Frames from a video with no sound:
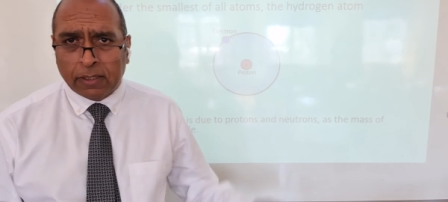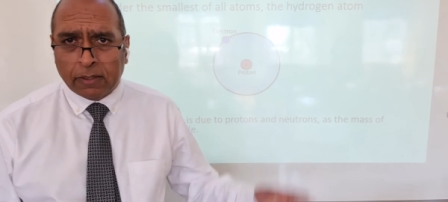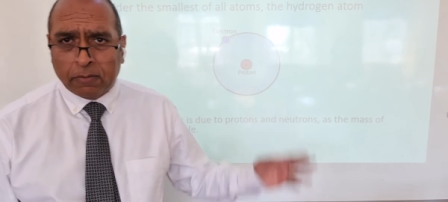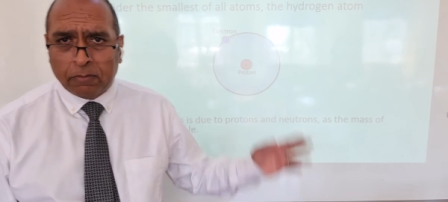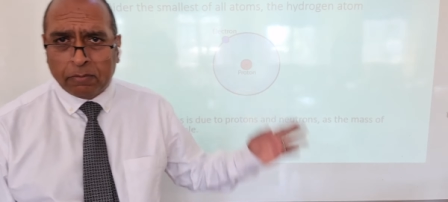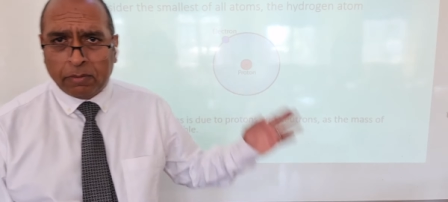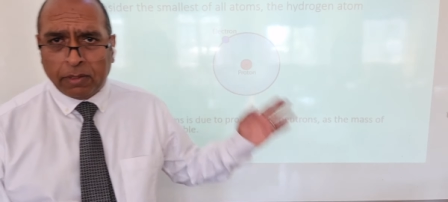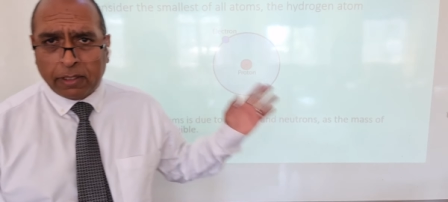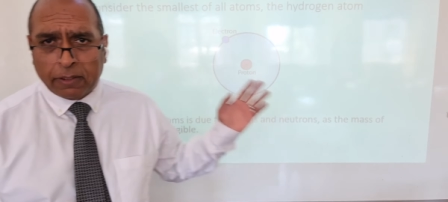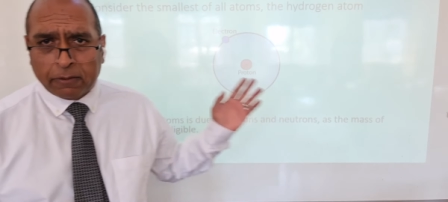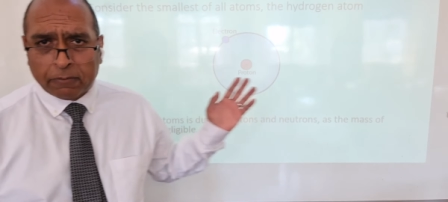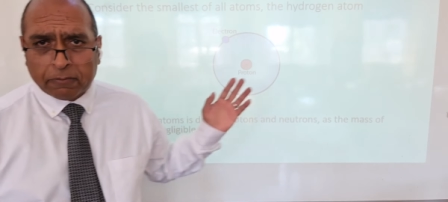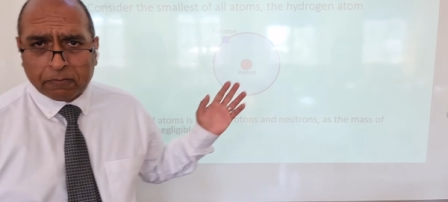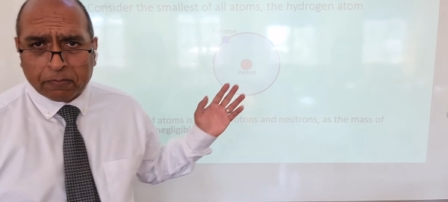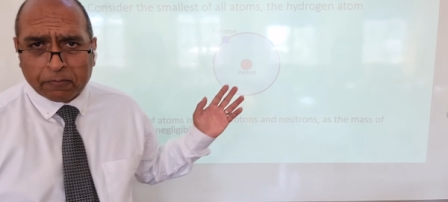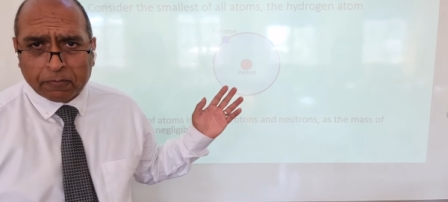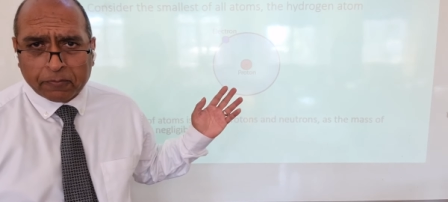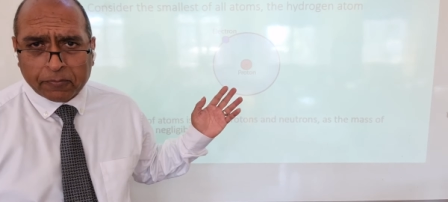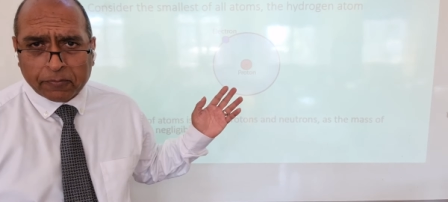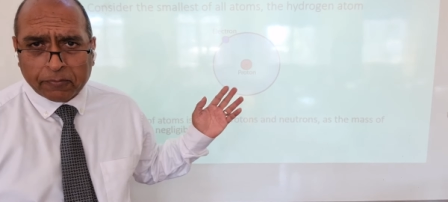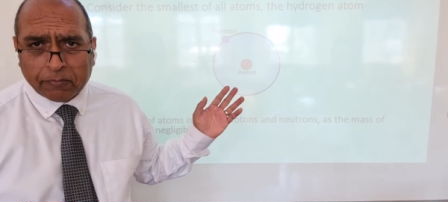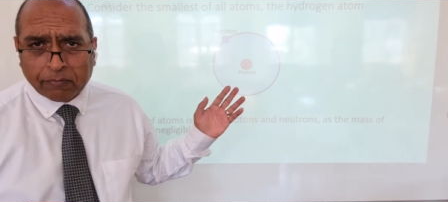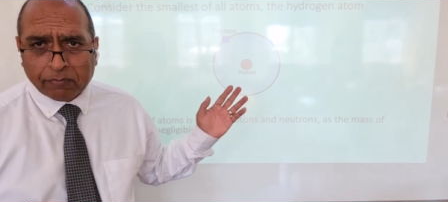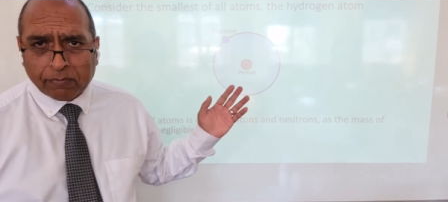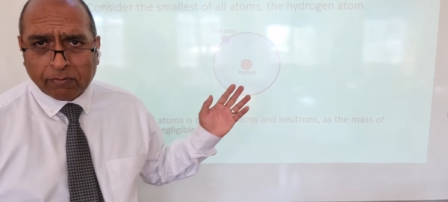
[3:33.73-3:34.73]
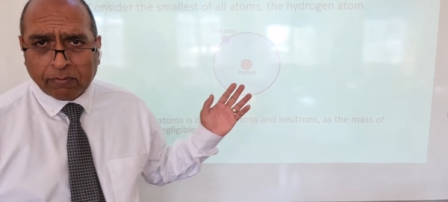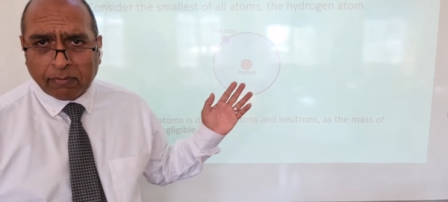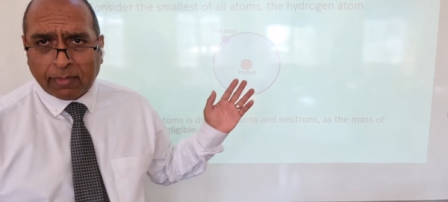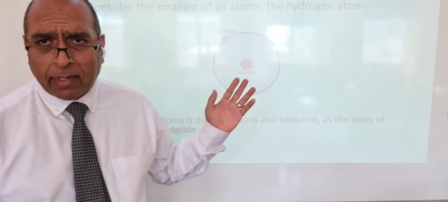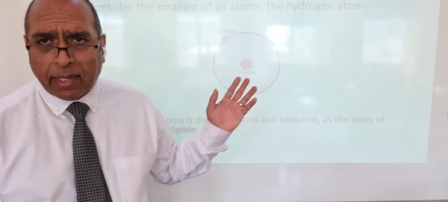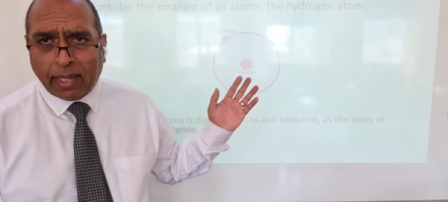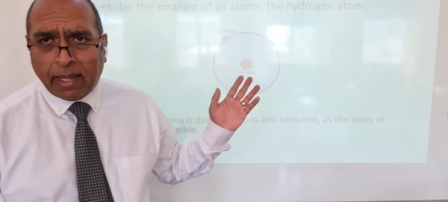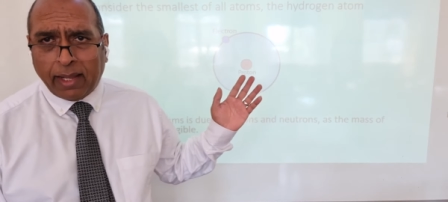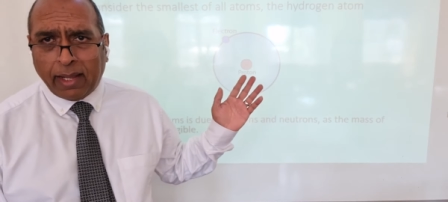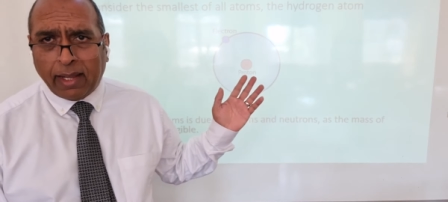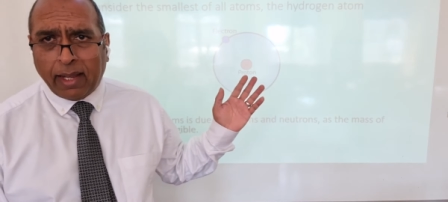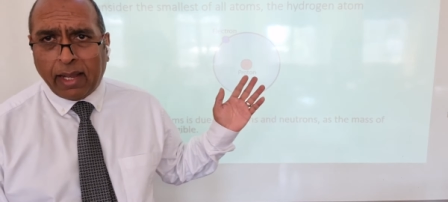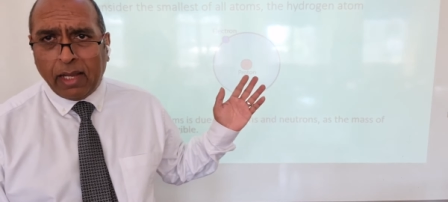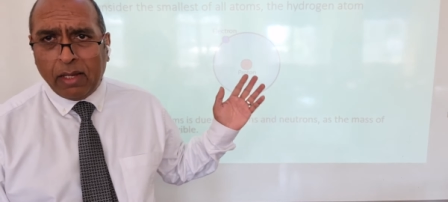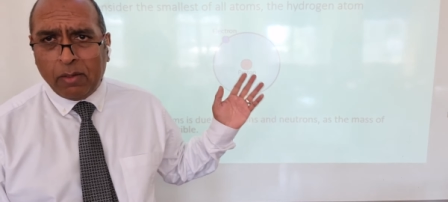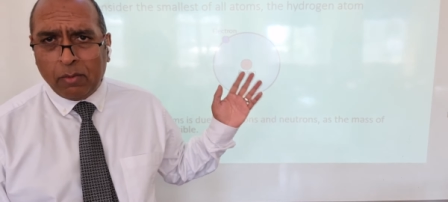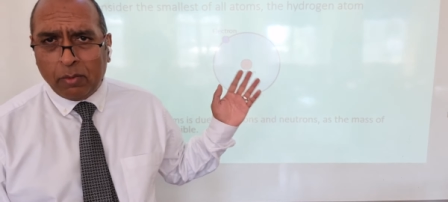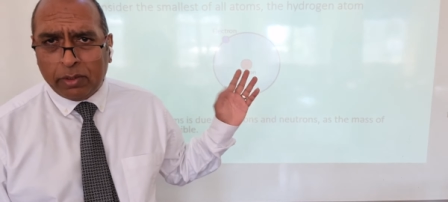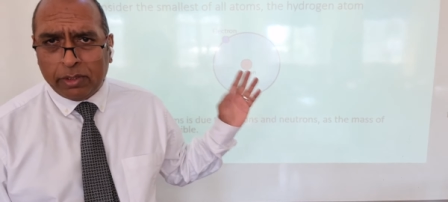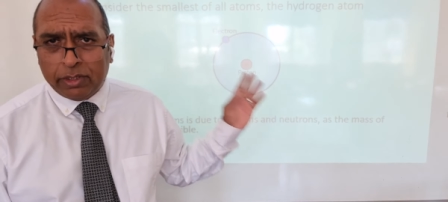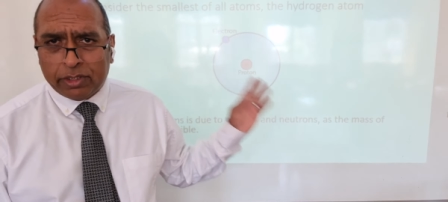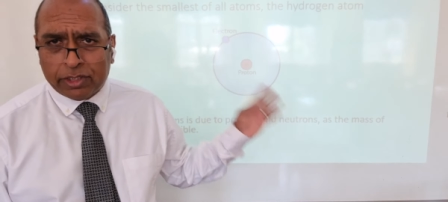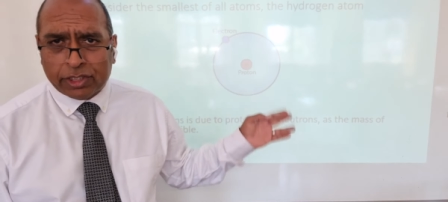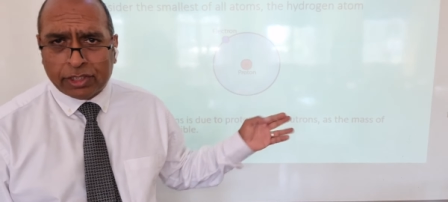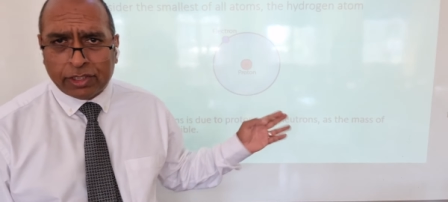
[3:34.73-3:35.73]
But I
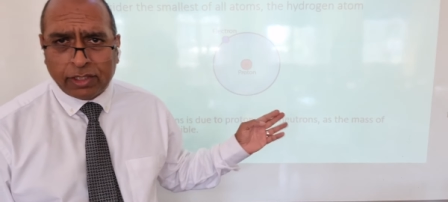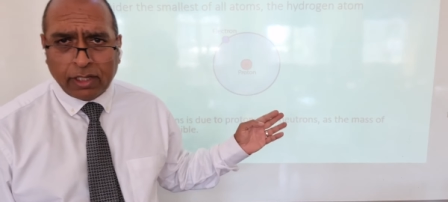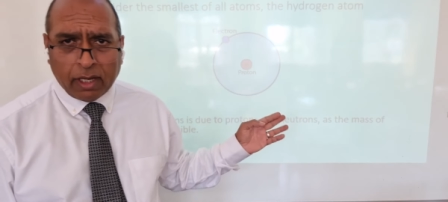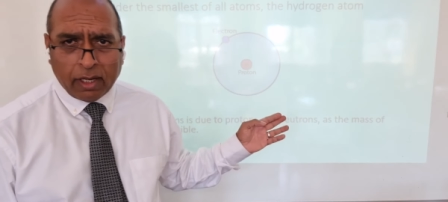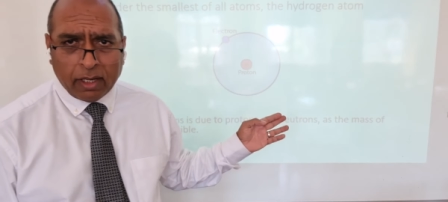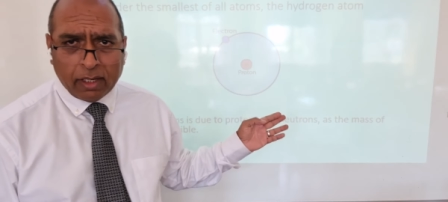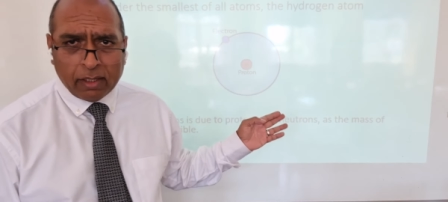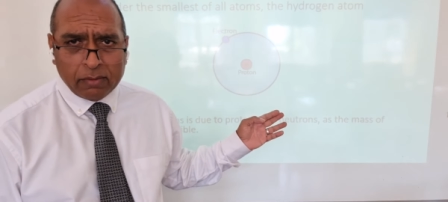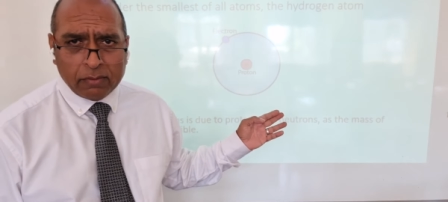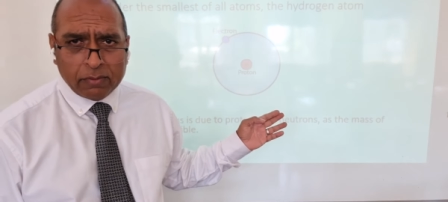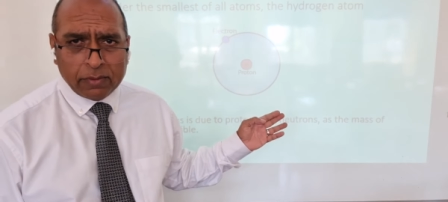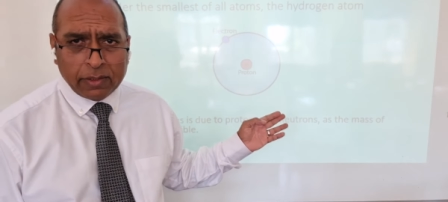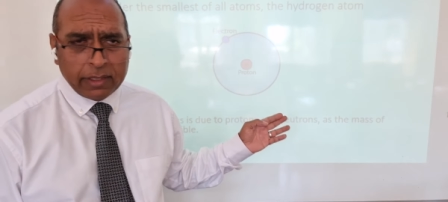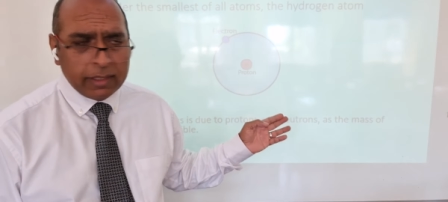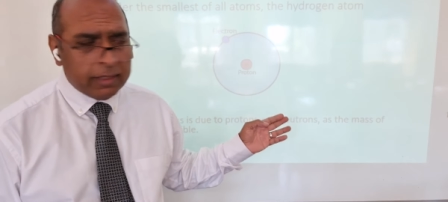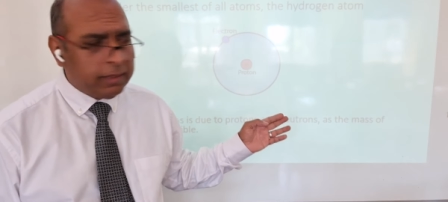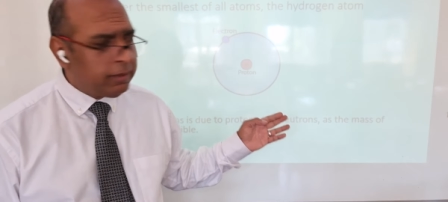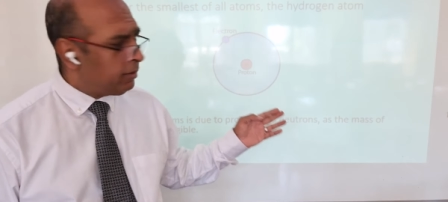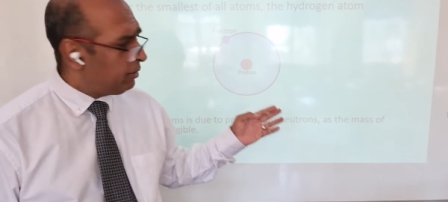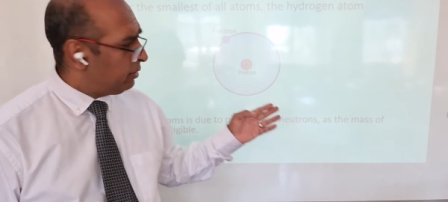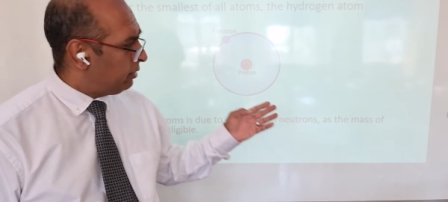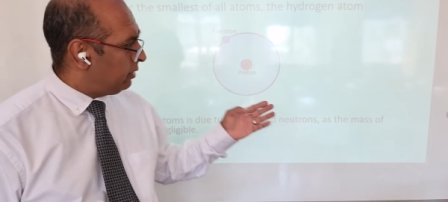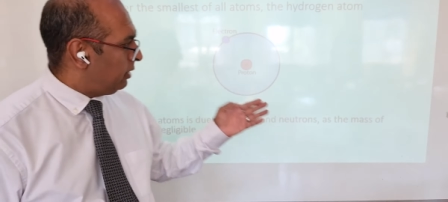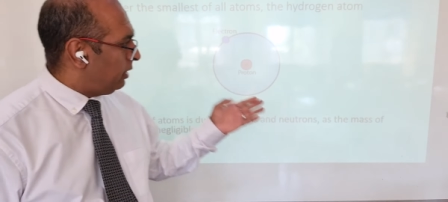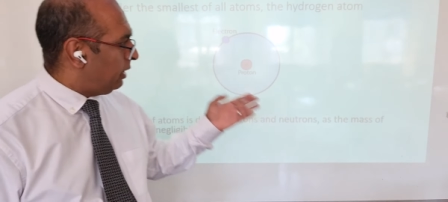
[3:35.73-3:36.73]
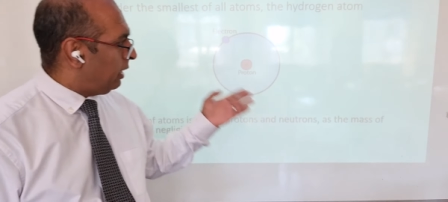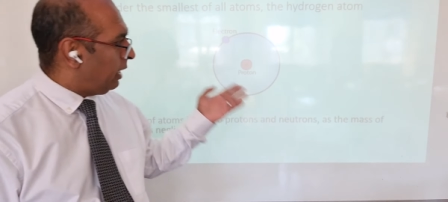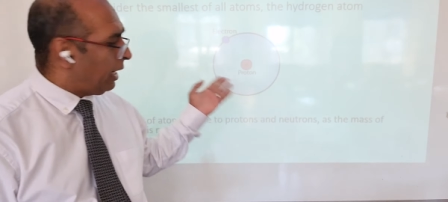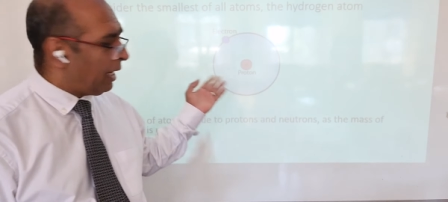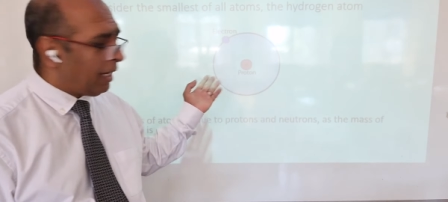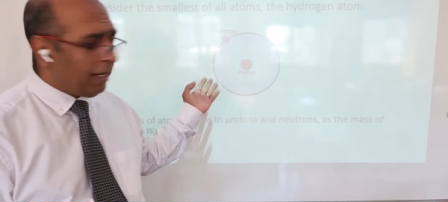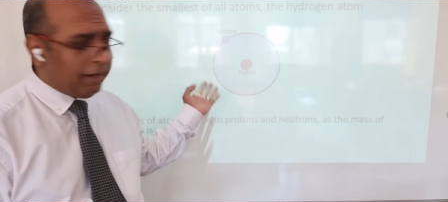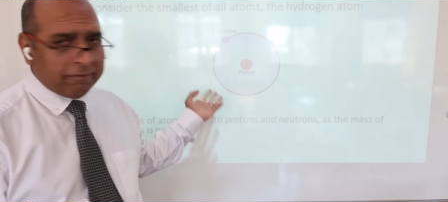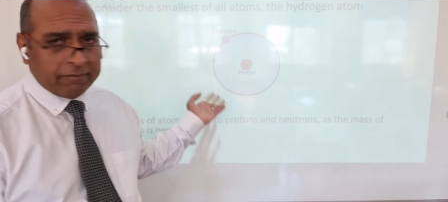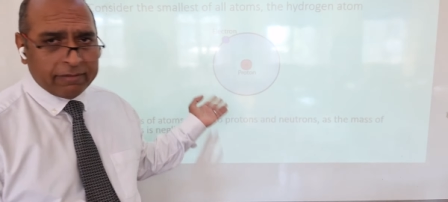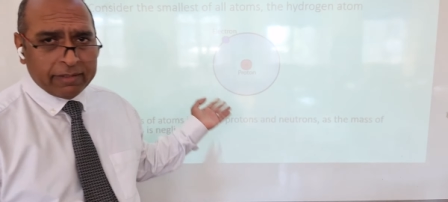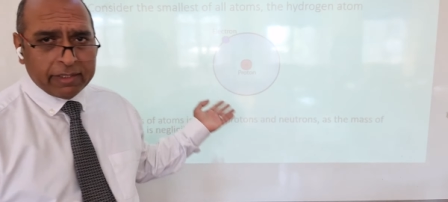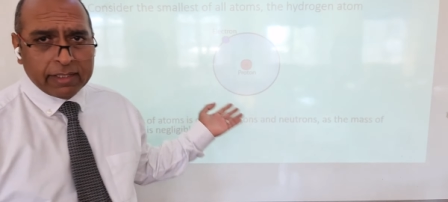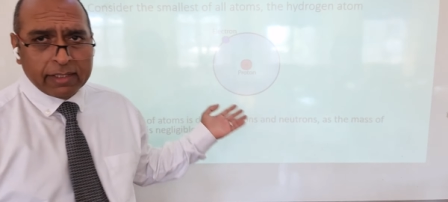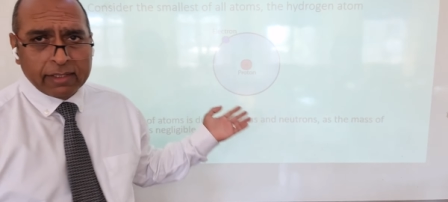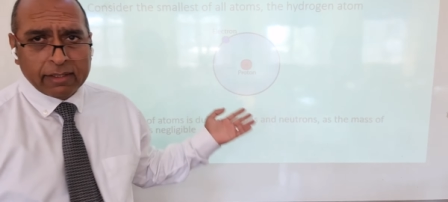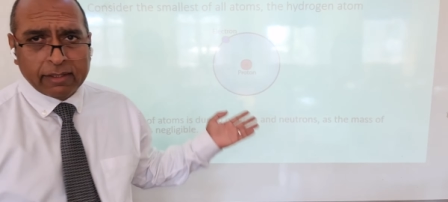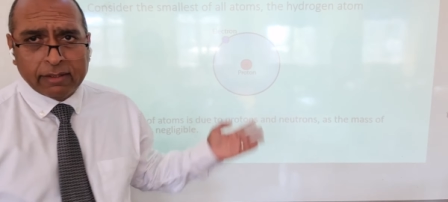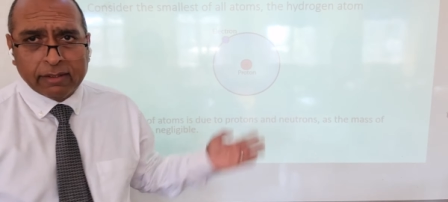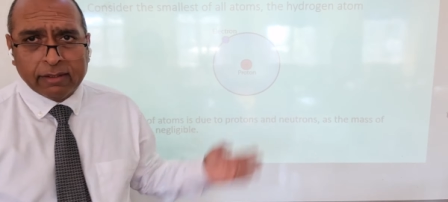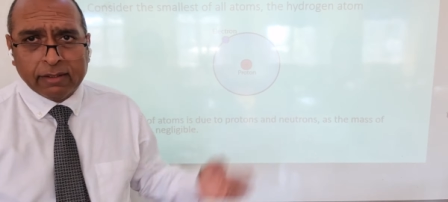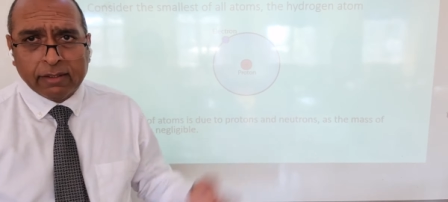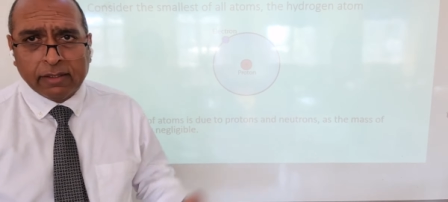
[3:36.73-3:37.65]
want to start with having